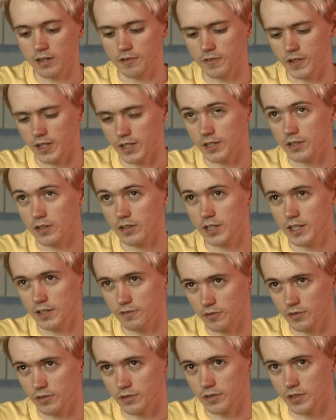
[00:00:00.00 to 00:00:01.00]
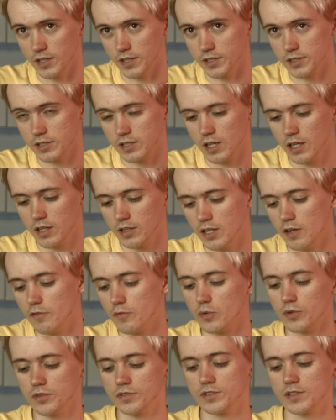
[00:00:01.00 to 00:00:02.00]
I think, even on these. The
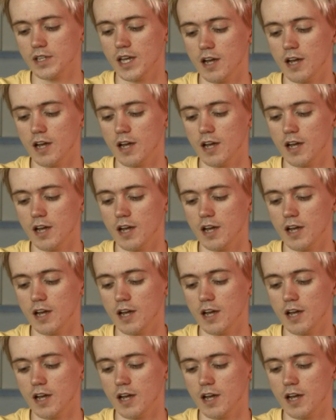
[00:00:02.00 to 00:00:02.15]
other ones